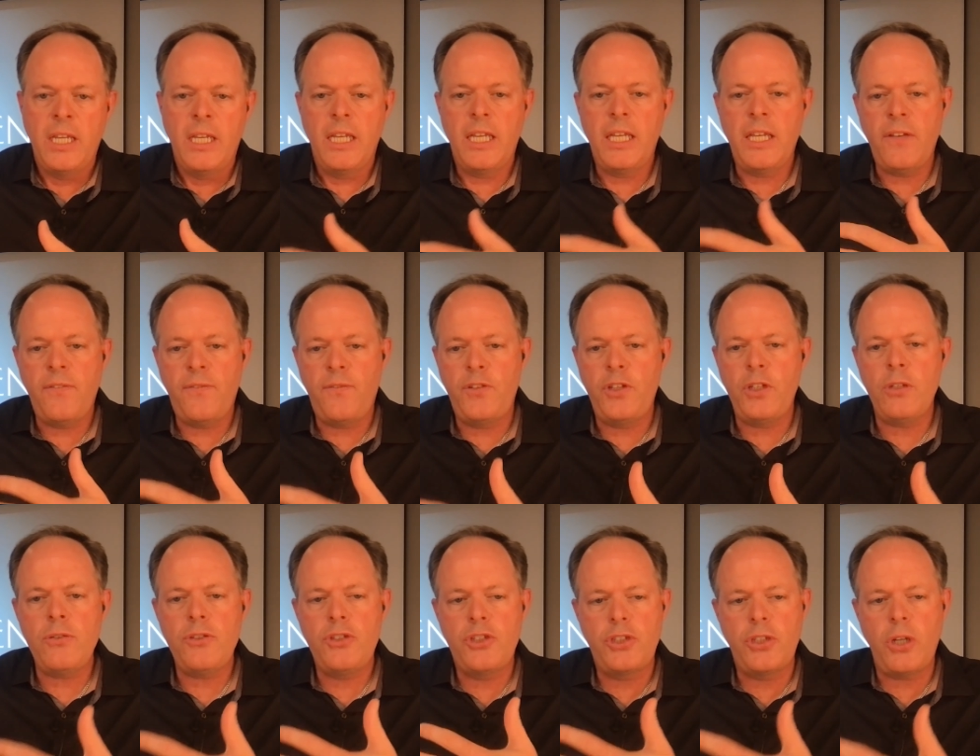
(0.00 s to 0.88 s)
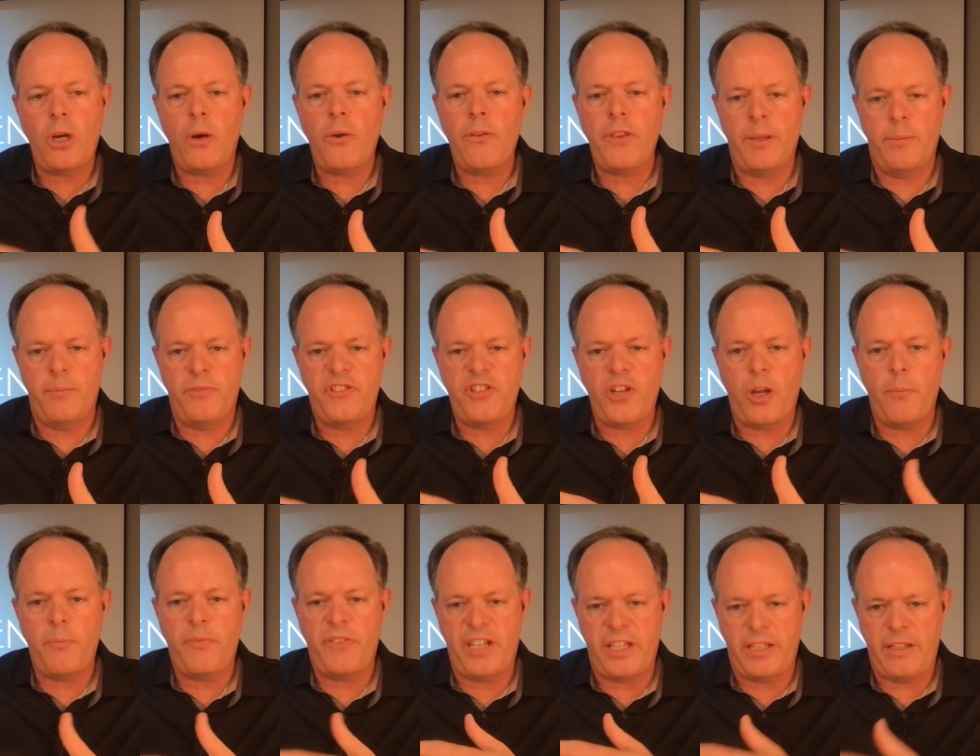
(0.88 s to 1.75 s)
If you show them
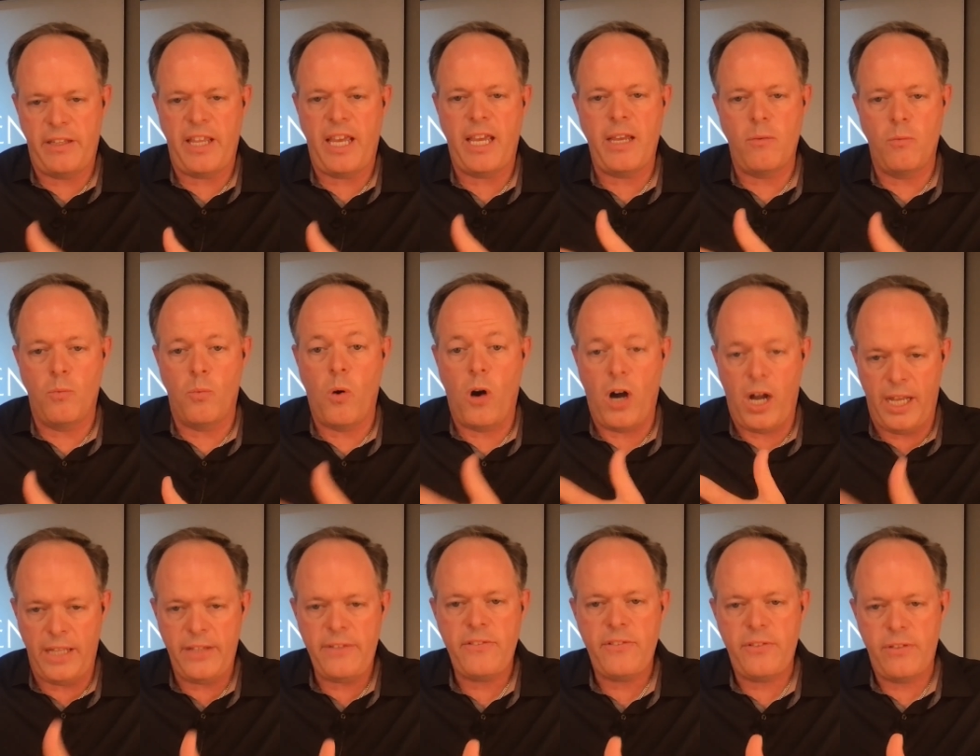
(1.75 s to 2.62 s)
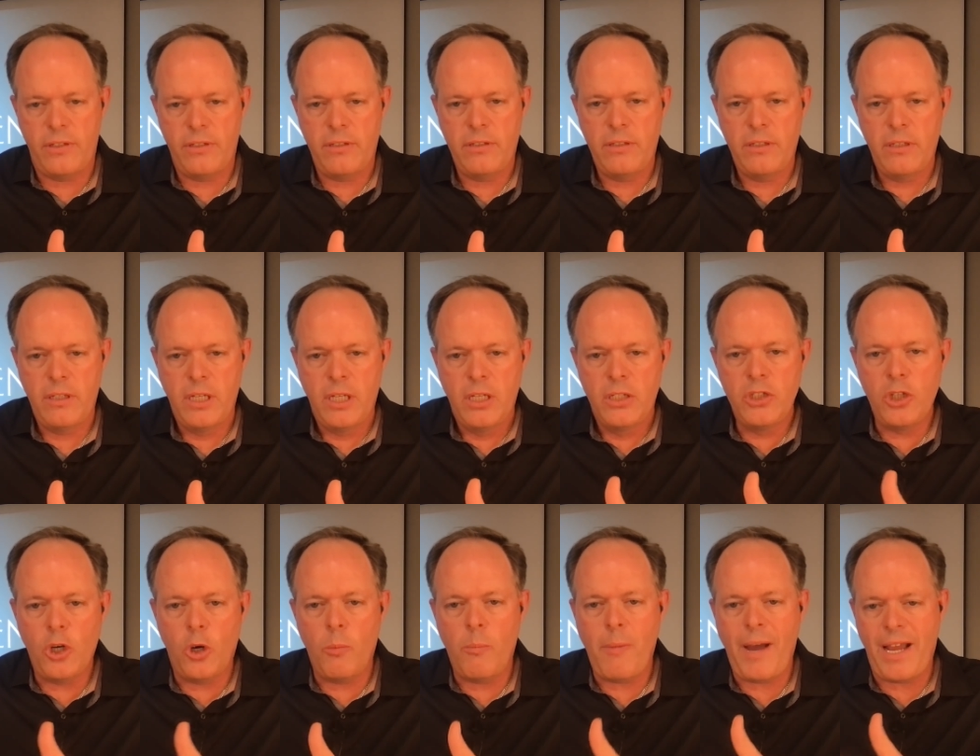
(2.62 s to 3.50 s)
something they want,
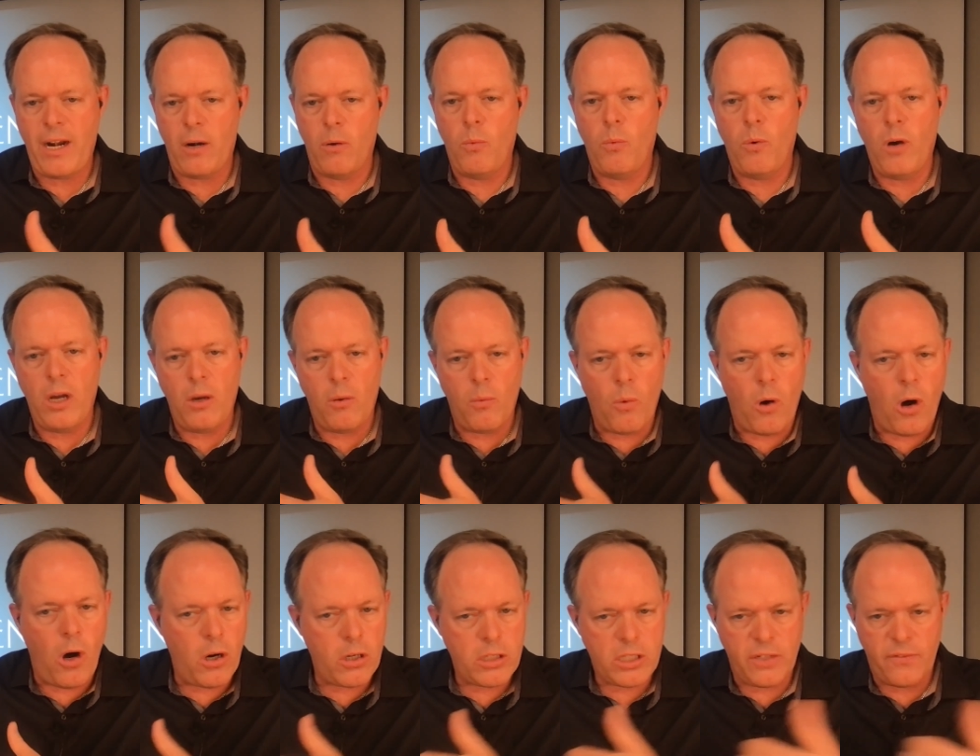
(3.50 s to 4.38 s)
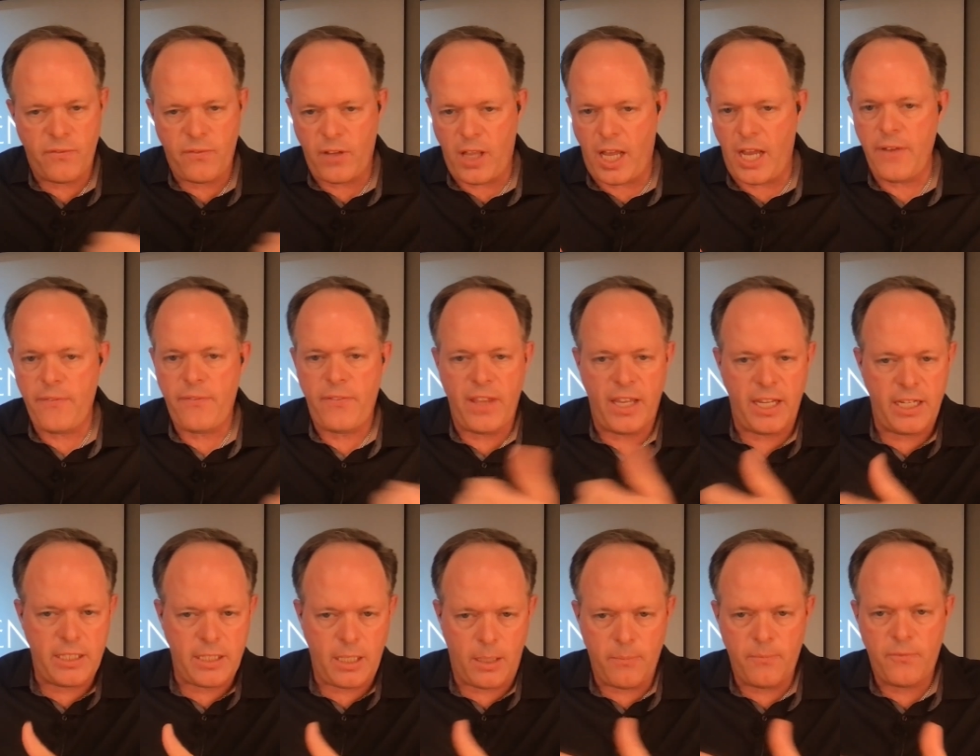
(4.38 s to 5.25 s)
no matter what walk of life they
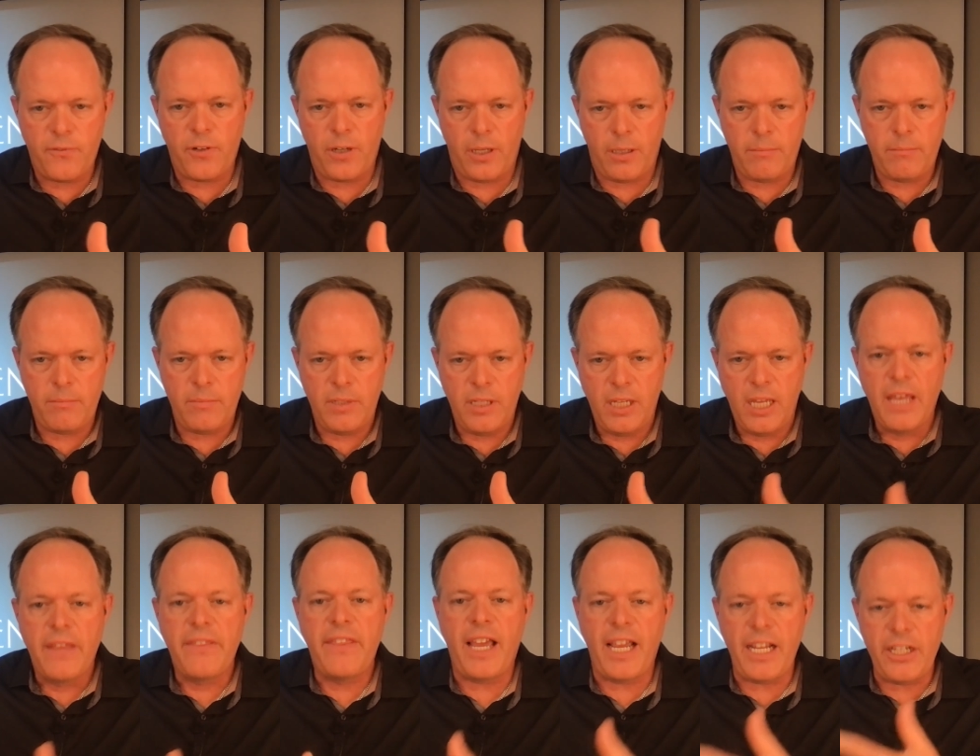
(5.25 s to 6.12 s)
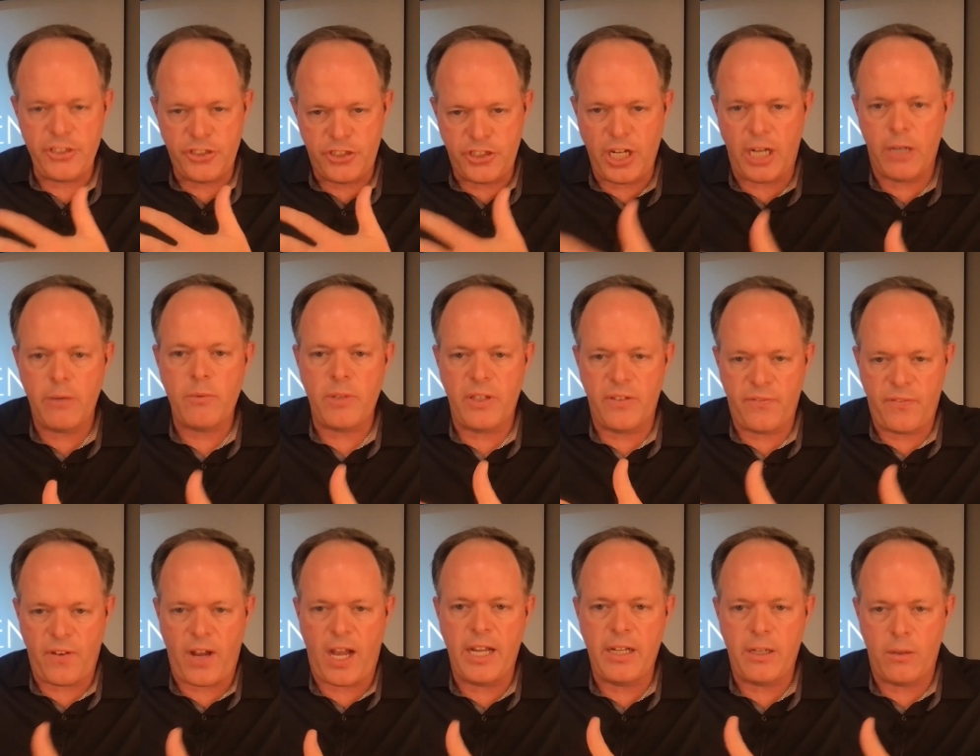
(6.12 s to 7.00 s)
come from, they generally
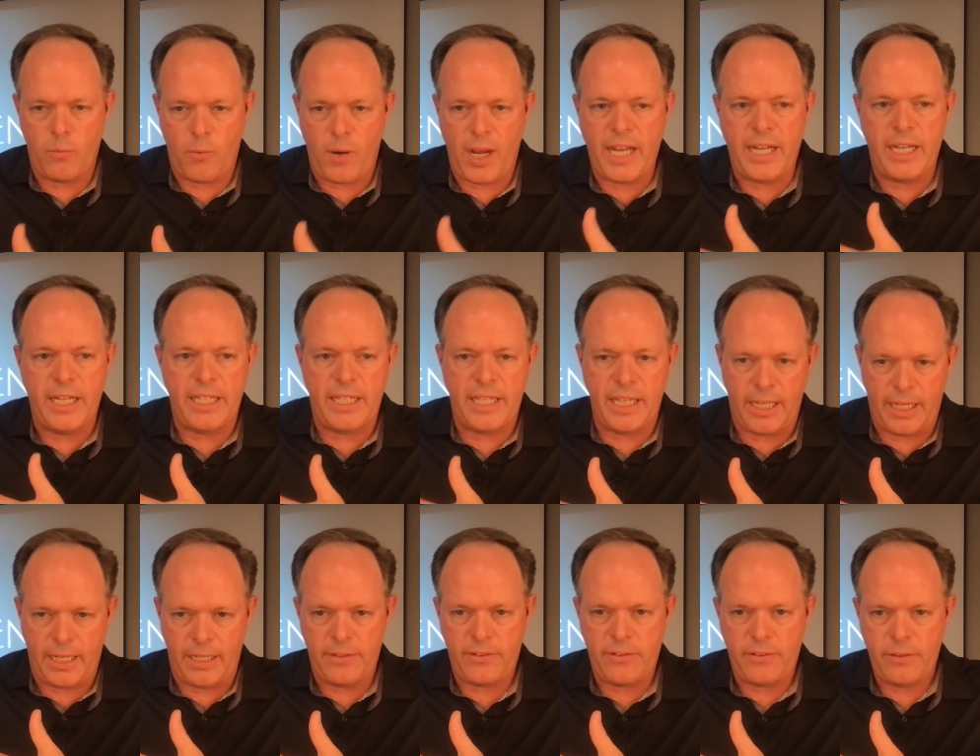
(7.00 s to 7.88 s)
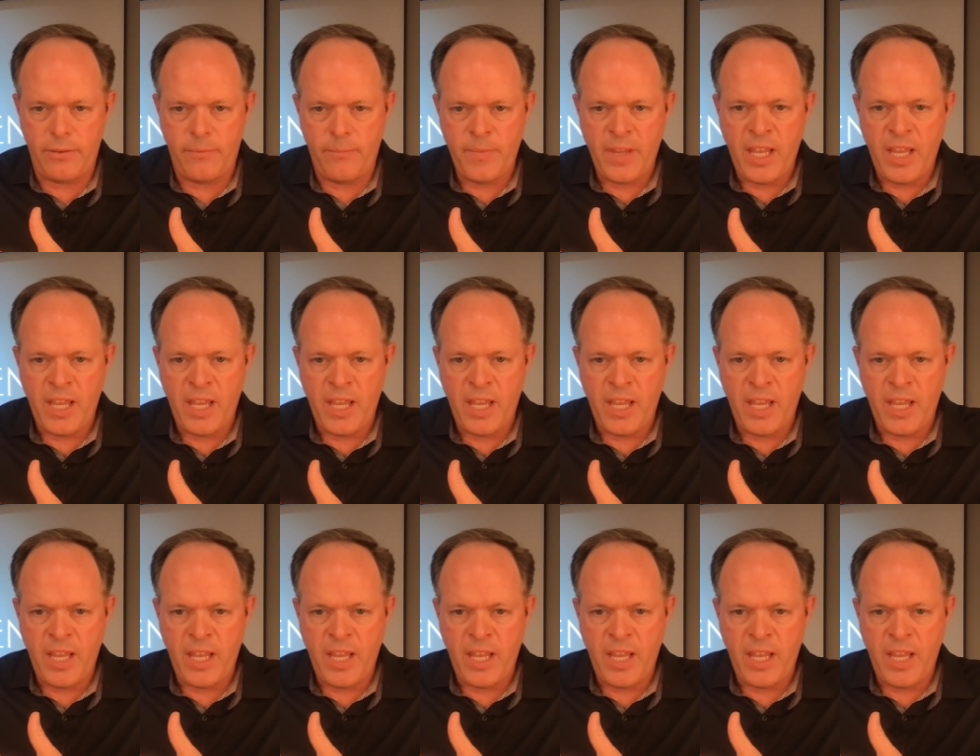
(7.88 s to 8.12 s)
find a way to get it.